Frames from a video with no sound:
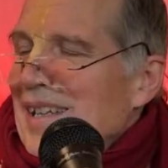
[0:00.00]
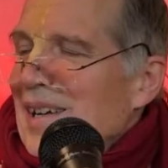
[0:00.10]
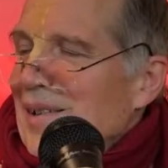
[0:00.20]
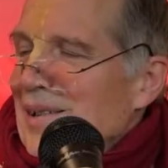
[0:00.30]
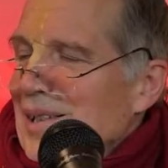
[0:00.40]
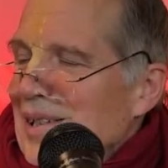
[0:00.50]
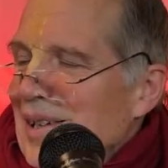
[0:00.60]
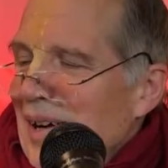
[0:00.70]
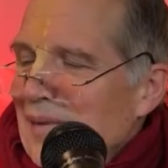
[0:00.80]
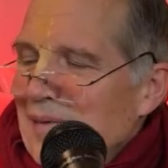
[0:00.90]
in the
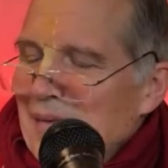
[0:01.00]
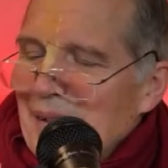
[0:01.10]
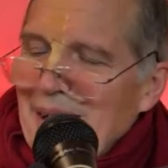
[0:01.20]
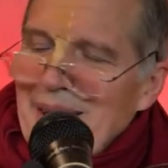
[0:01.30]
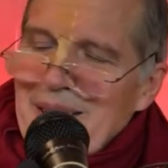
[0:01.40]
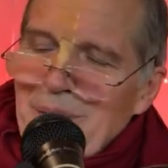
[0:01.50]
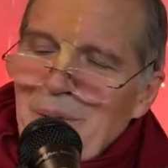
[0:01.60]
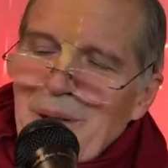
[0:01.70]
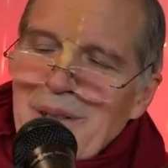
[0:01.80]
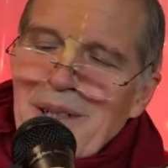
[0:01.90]
ocean of
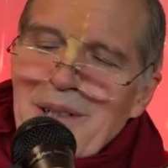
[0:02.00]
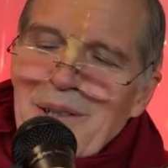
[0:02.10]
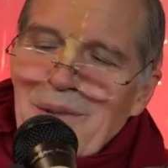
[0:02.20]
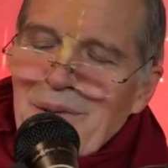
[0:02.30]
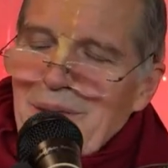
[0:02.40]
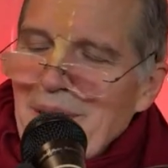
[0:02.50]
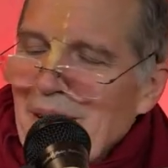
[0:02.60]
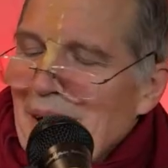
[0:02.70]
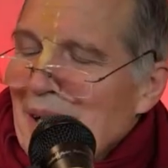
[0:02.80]
spiritual truth,